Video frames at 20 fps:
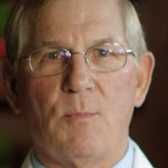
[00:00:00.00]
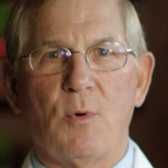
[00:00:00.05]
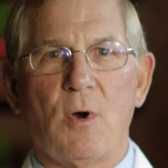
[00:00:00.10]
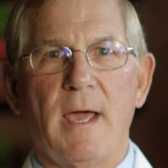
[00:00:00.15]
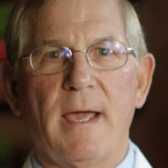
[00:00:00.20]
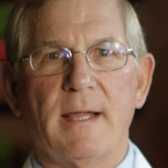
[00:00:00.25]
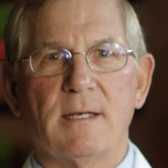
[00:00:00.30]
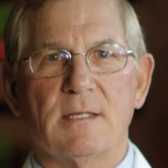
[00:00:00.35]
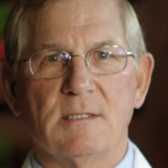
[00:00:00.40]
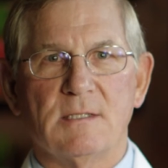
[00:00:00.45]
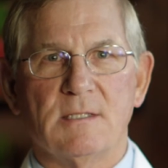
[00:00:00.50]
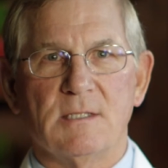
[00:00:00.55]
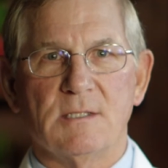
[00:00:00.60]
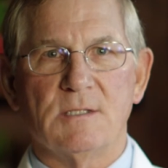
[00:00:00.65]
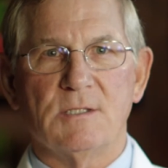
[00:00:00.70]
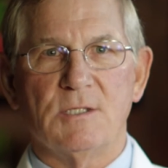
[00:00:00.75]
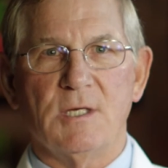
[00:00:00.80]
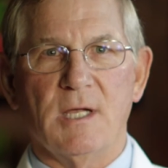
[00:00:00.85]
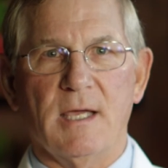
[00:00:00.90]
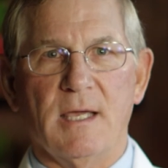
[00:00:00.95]
practice
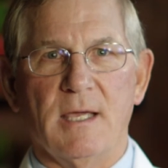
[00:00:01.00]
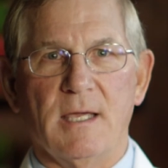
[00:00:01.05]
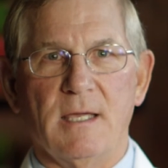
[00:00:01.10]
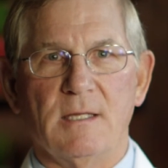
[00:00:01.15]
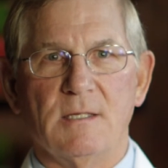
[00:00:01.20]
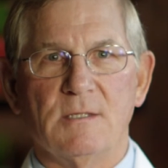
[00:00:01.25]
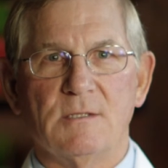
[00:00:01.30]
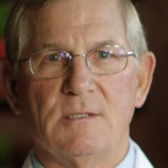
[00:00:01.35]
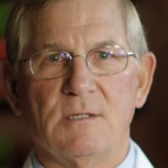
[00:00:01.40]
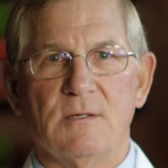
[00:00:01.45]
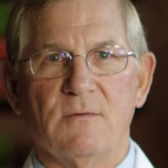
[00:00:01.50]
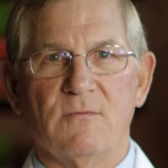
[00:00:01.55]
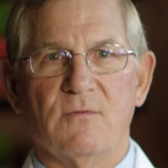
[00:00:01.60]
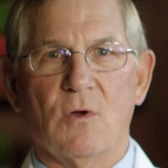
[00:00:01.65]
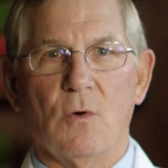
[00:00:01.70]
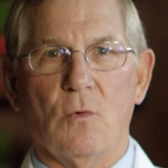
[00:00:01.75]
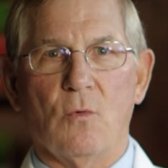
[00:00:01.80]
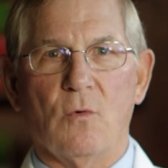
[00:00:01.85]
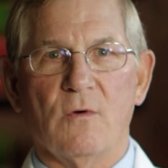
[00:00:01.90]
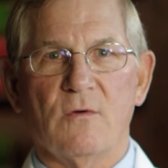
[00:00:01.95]
has changed, of
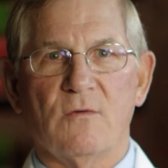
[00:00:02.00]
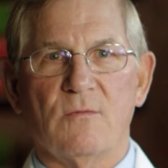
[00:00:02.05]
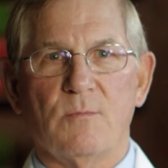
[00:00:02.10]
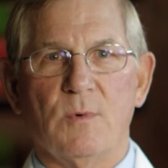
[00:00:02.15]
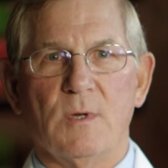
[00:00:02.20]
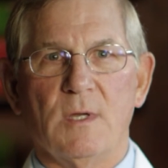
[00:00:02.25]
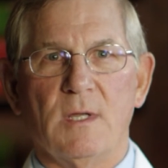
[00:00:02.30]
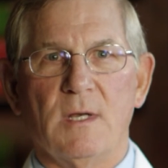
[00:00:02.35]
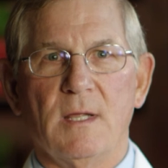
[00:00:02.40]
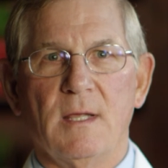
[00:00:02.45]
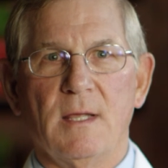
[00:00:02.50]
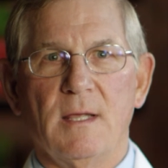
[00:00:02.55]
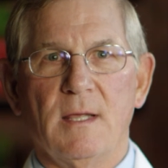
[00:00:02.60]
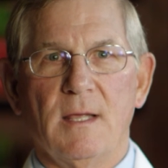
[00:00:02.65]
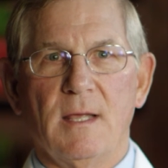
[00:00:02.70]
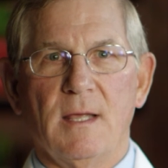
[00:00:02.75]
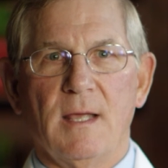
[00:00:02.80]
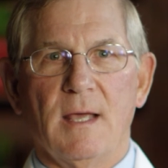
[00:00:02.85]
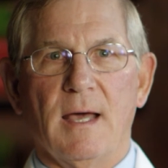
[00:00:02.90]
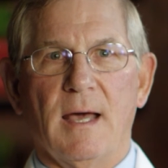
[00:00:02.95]
course, but
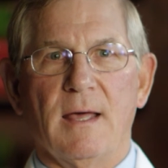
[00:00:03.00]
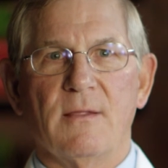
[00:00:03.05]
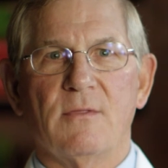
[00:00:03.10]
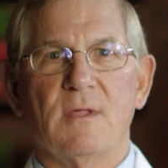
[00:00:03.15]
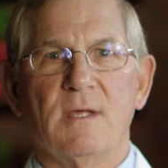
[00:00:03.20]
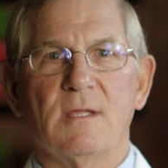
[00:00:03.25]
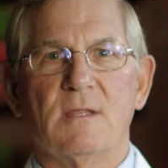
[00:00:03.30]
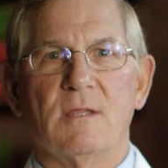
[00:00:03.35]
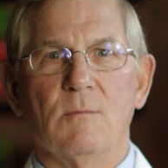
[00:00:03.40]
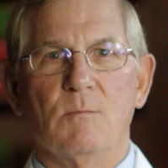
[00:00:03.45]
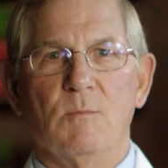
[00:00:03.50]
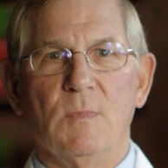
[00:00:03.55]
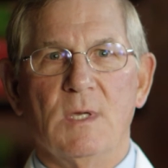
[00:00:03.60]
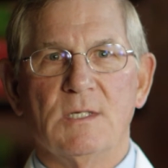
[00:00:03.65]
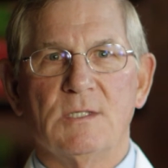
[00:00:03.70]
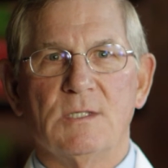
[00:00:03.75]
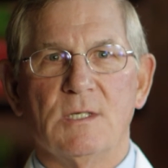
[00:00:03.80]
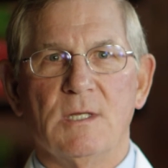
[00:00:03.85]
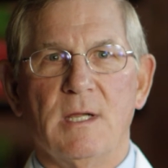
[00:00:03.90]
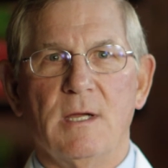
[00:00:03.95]
I think the
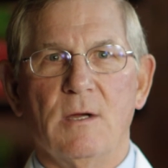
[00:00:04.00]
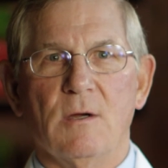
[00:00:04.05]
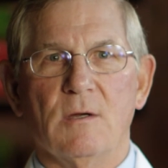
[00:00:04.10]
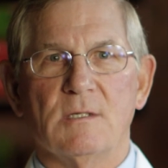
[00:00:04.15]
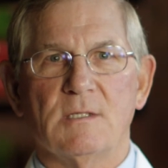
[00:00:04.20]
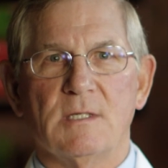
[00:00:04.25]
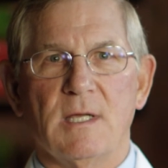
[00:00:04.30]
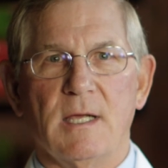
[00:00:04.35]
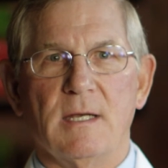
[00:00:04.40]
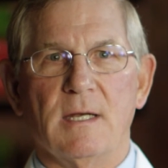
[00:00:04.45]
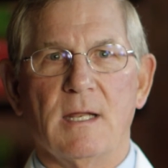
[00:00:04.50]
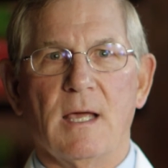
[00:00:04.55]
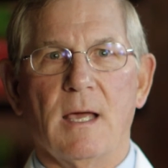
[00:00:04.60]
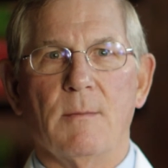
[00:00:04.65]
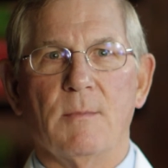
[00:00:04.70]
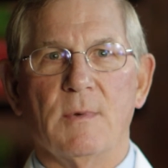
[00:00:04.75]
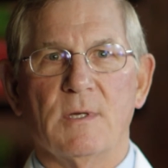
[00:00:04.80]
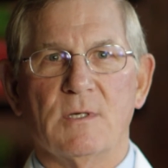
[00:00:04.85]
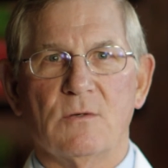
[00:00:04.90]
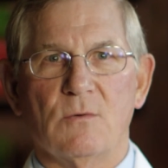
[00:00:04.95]
mission here at St.
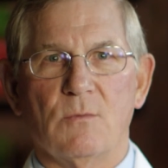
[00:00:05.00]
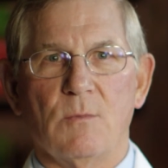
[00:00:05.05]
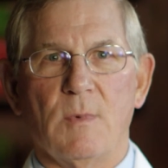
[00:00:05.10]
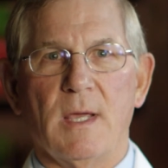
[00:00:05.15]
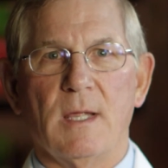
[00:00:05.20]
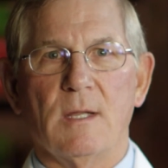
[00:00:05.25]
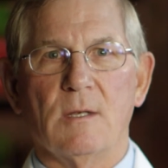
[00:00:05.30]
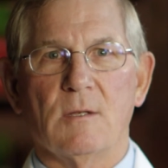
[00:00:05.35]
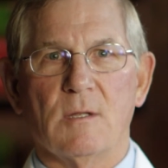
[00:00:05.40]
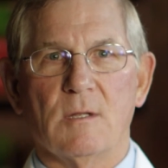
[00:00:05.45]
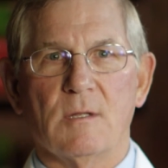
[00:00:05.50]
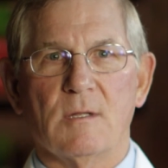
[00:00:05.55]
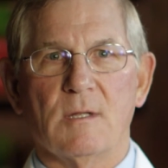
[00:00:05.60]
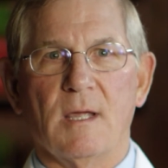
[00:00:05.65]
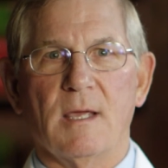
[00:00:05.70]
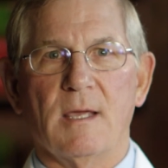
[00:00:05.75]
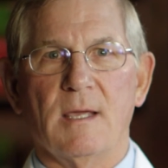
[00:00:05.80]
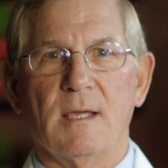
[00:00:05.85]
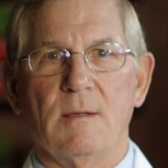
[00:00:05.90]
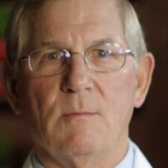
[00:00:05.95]
Dominic's remains the
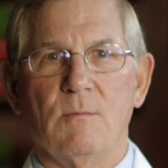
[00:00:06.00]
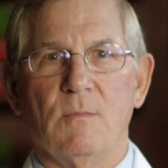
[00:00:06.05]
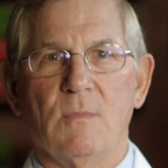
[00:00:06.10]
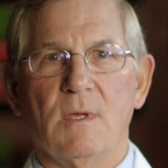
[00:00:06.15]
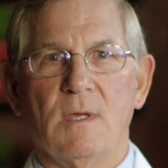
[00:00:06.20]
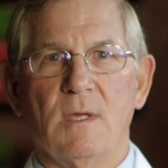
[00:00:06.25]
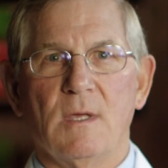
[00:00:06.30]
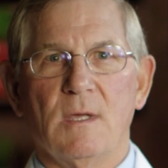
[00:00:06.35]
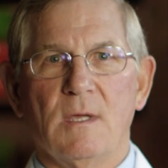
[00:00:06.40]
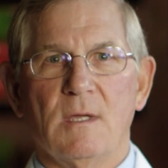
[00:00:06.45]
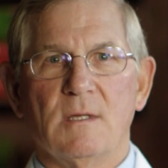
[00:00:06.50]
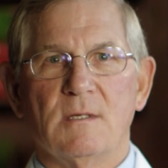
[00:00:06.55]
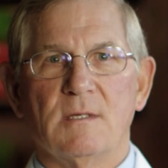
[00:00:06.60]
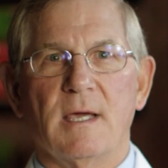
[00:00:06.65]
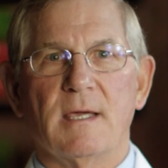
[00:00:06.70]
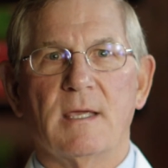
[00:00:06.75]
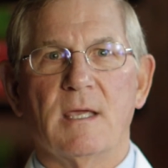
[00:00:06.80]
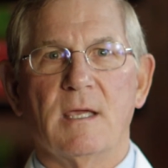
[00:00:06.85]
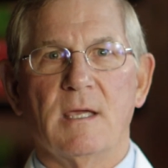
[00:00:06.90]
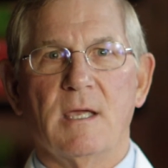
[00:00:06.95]
same,
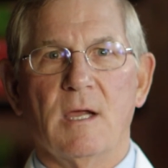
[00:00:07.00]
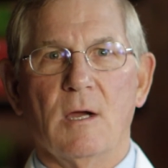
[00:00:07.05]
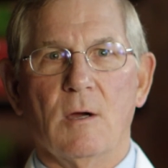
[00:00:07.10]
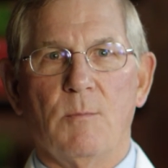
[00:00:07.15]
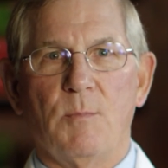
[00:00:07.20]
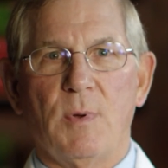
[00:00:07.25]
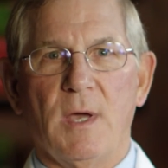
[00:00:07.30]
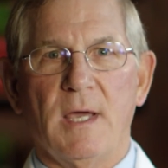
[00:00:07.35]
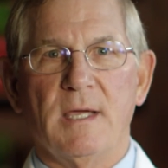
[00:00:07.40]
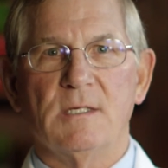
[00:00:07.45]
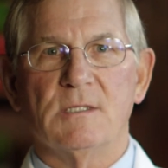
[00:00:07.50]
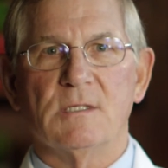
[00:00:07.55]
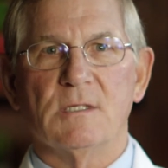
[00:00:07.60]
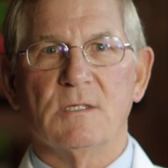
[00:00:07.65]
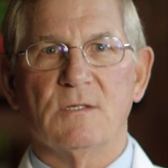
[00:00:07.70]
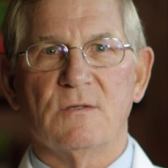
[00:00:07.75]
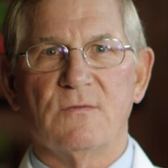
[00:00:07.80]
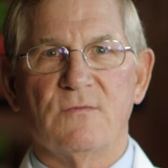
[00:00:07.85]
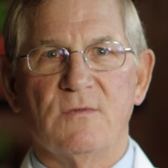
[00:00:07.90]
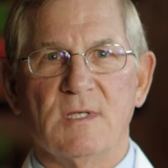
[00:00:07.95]
taking care of
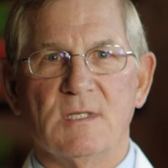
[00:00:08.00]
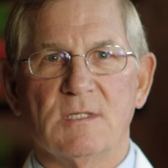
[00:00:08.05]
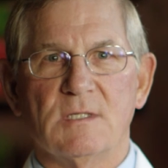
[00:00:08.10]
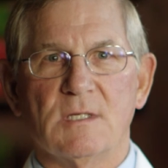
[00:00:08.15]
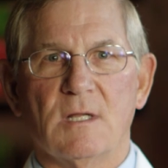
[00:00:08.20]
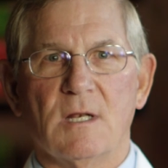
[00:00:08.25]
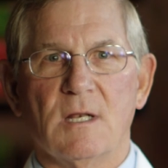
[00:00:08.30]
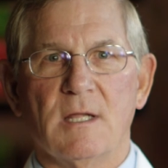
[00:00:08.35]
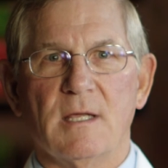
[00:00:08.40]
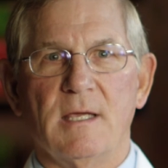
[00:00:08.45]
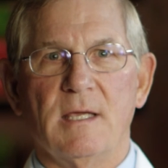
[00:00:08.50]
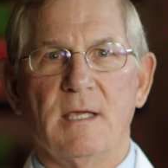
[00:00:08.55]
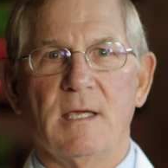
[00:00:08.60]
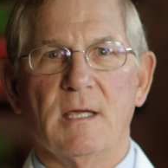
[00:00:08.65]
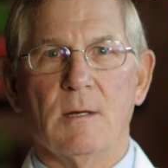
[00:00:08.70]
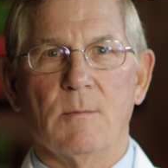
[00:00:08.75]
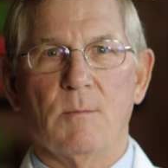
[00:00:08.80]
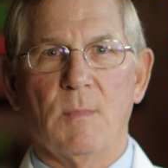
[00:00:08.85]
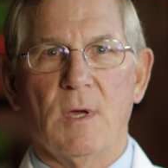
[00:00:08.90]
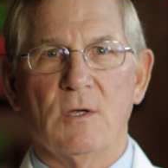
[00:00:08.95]
patients physically
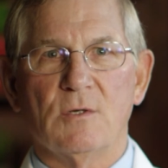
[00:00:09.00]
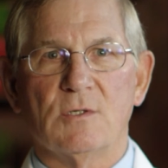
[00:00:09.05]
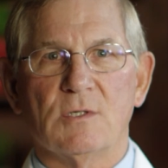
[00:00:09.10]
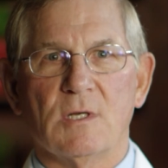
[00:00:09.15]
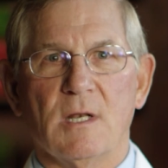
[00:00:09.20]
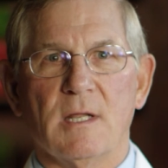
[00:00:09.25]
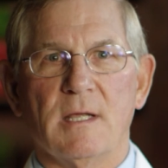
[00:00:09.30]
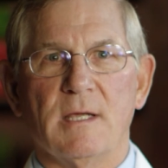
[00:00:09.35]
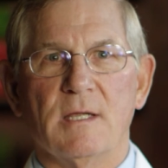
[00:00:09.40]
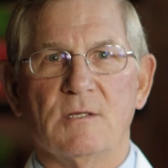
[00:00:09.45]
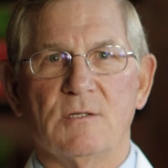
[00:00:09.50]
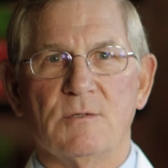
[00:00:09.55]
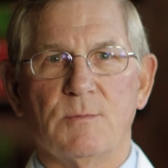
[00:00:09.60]
and emotionally and